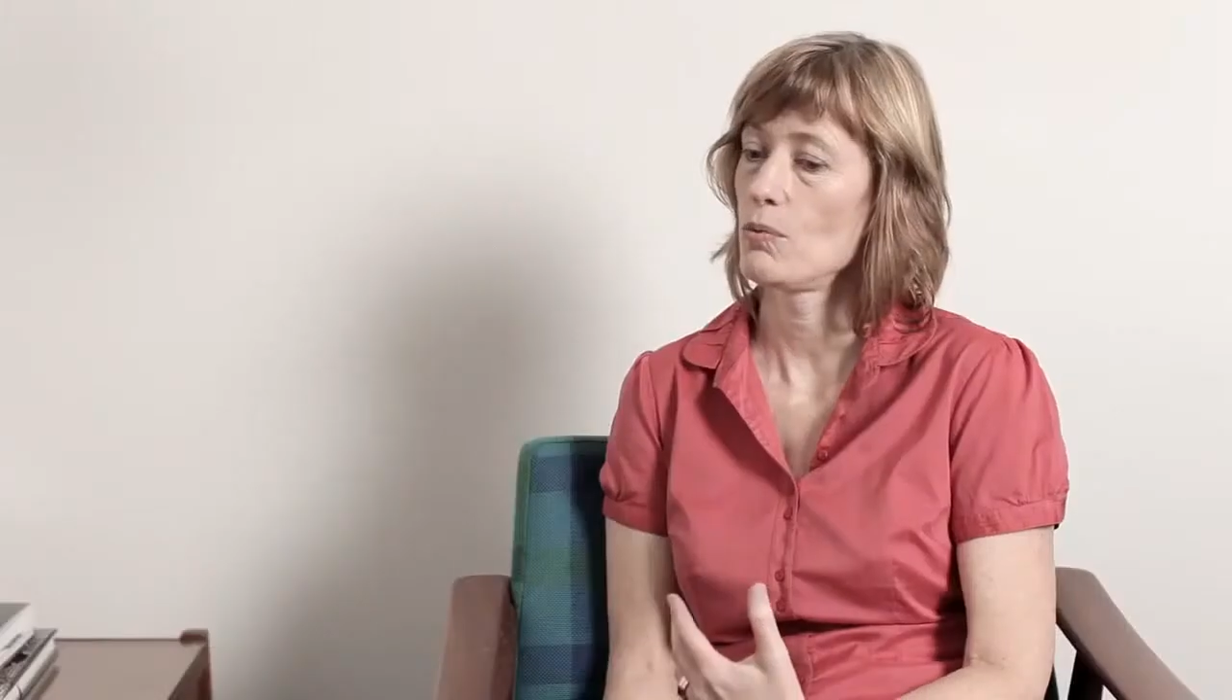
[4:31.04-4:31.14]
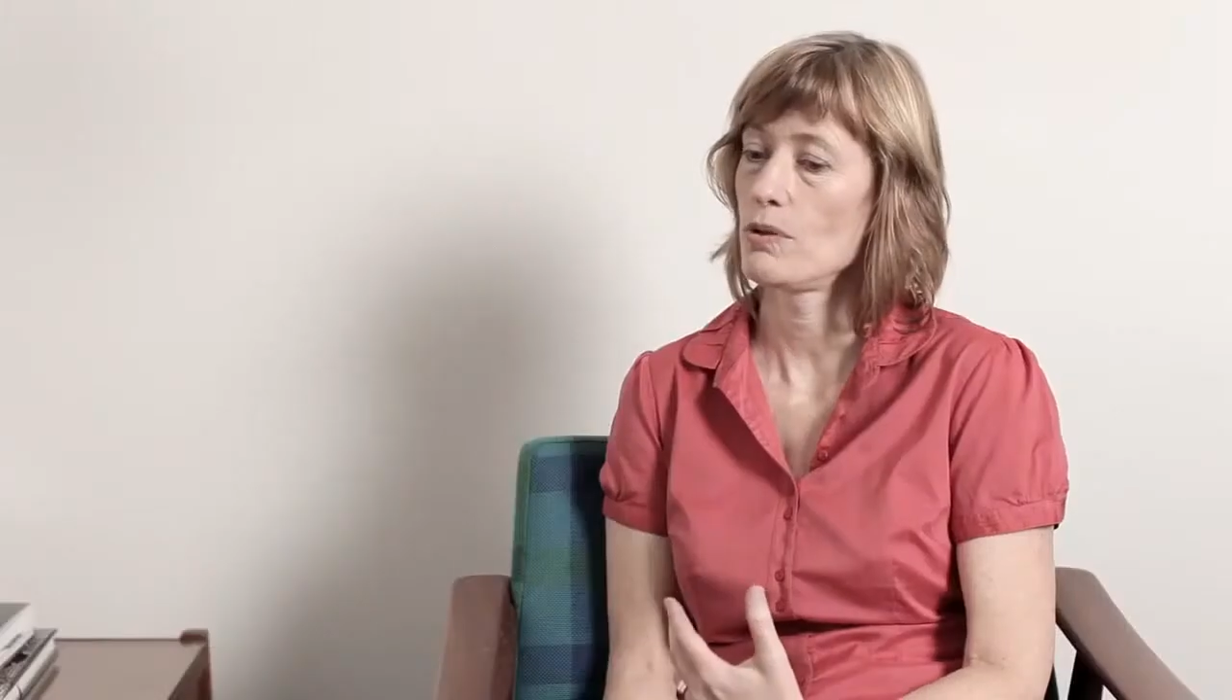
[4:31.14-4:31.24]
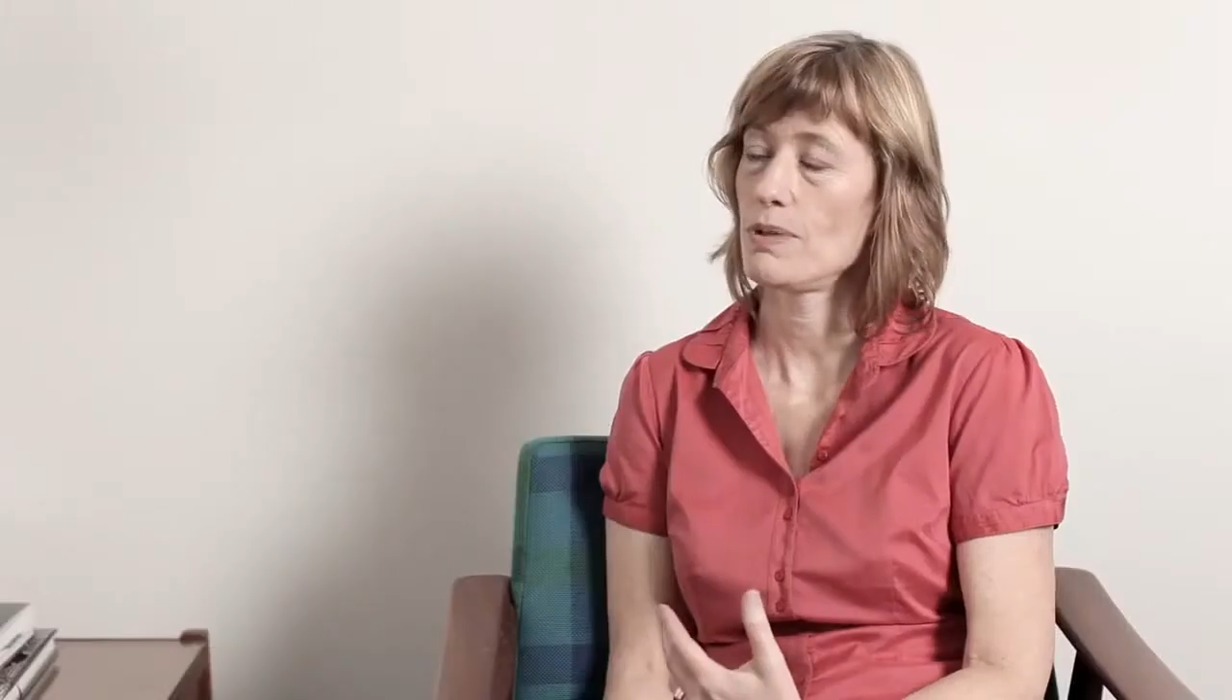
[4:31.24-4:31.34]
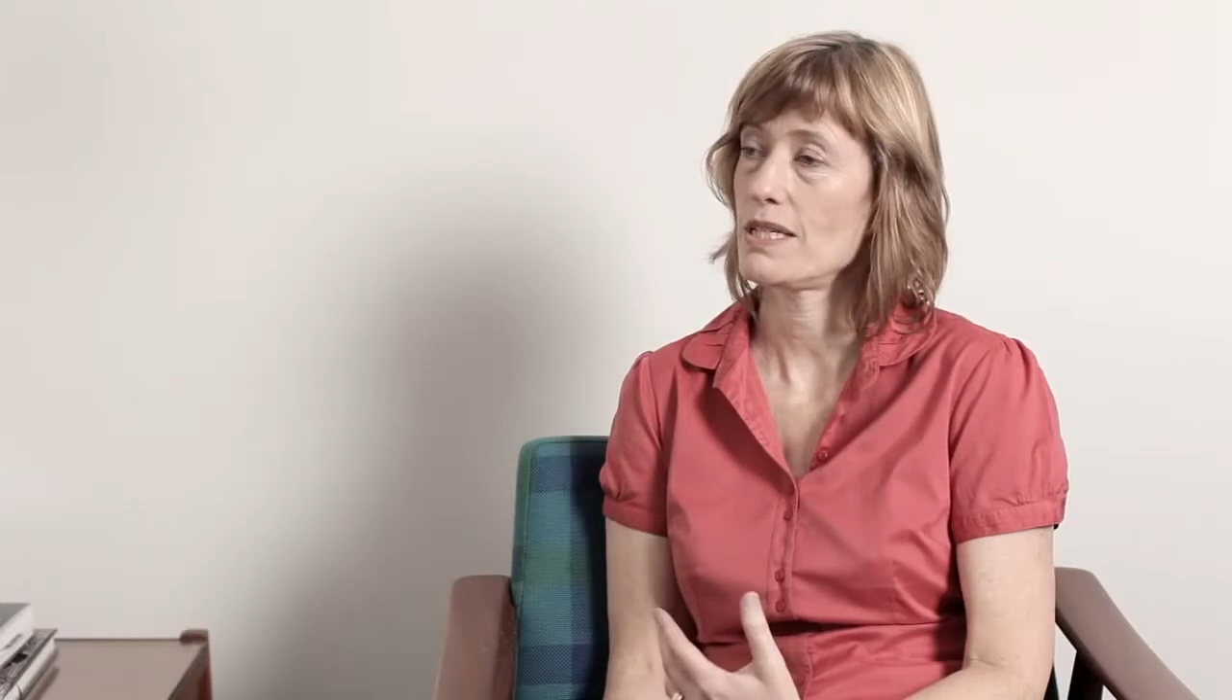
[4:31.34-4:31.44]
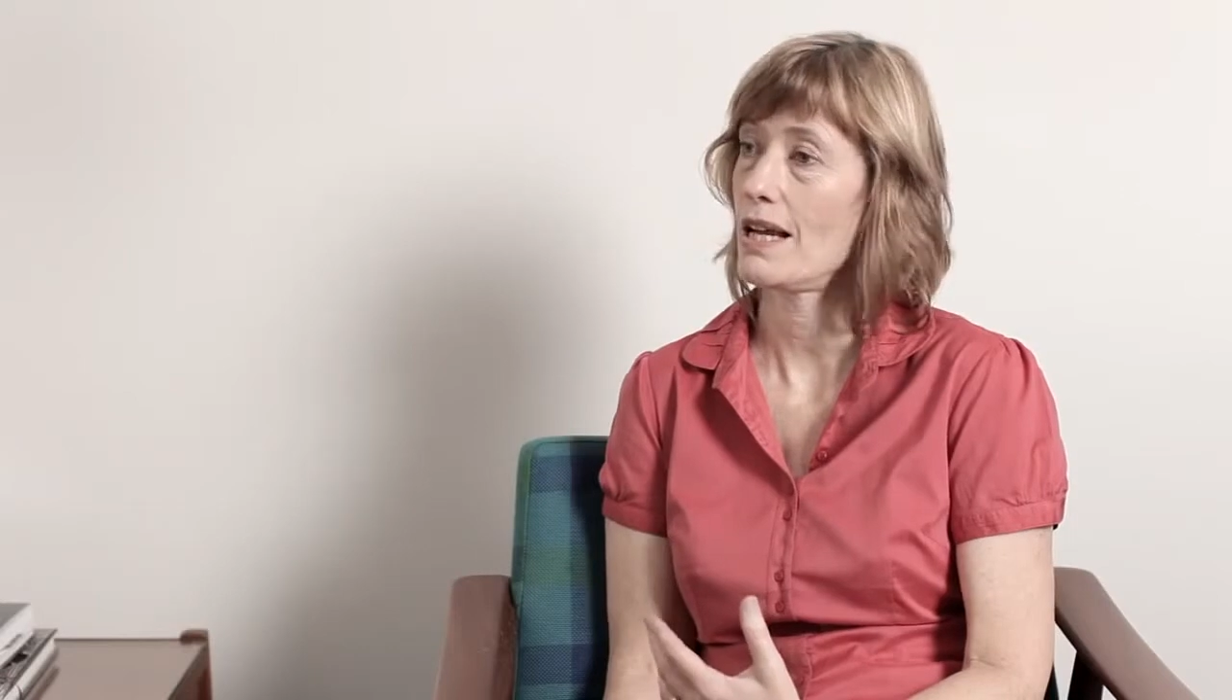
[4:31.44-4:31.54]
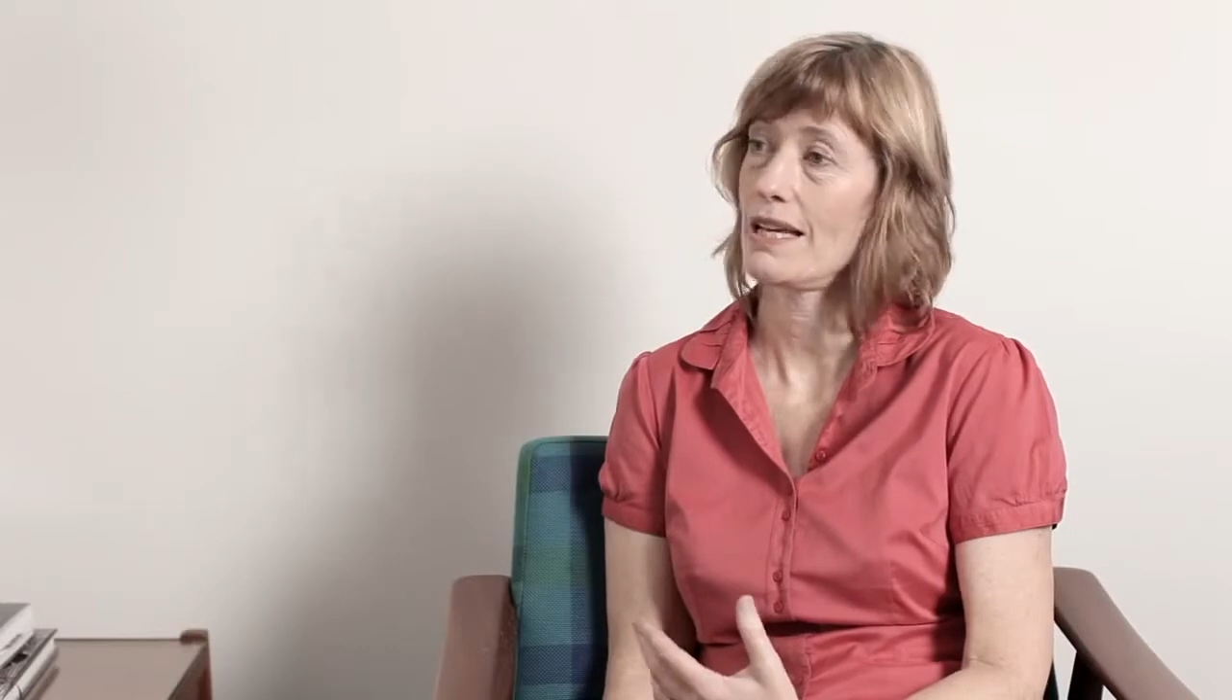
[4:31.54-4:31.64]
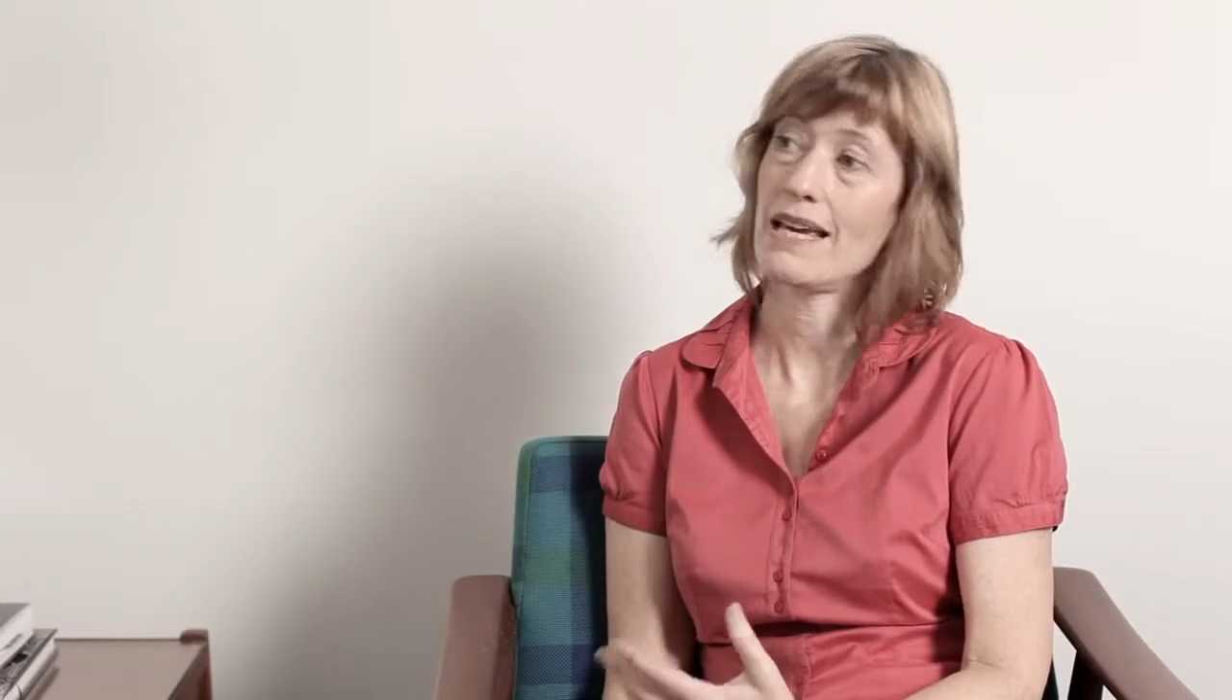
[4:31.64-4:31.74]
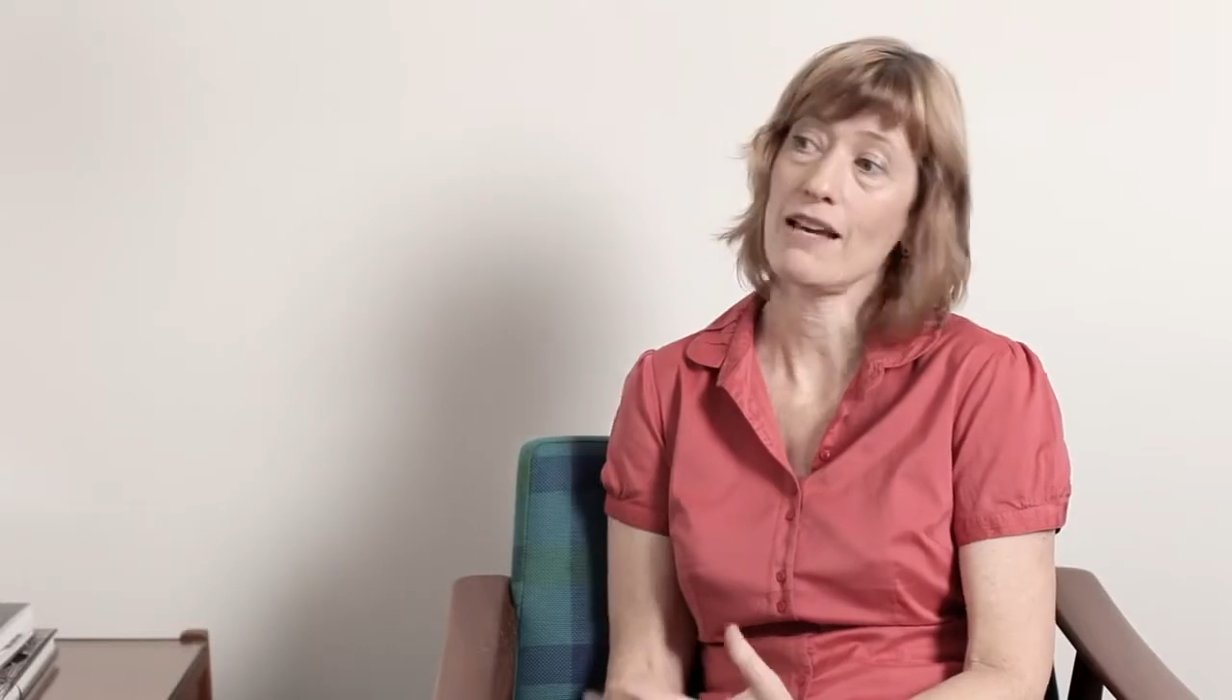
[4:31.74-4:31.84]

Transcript: They wouldn't be telling